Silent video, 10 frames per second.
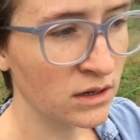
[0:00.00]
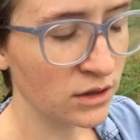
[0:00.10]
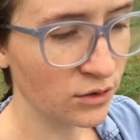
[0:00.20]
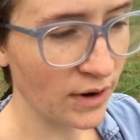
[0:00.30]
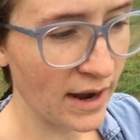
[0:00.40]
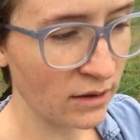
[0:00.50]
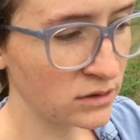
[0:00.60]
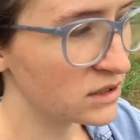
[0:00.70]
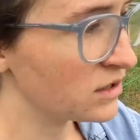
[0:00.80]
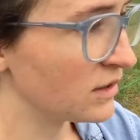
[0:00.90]
the
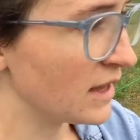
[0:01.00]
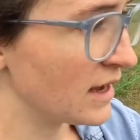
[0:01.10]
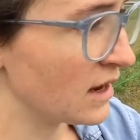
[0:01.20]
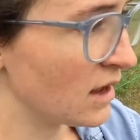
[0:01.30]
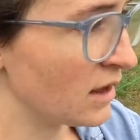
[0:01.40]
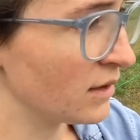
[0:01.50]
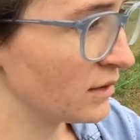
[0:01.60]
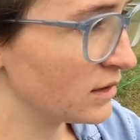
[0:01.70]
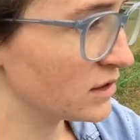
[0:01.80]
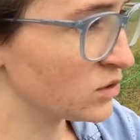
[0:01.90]
ground so that uh,
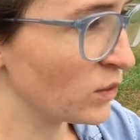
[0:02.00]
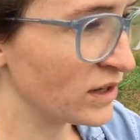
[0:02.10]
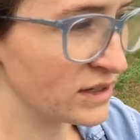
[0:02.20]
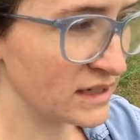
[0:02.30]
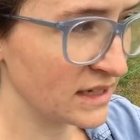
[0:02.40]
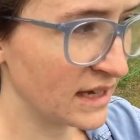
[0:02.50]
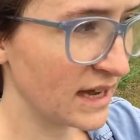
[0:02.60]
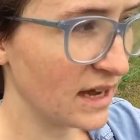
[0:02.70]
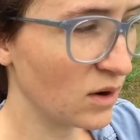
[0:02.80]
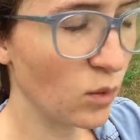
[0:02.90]
the soil doesn't
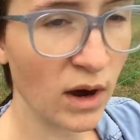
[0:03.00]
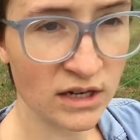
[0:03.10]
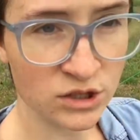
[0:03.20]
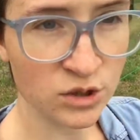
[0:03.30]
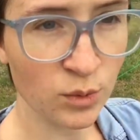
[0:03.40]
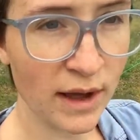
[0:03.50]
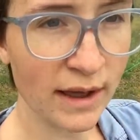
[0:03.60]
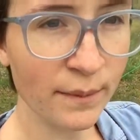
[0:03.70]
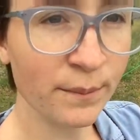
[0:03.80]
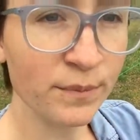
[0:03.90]
get washed away.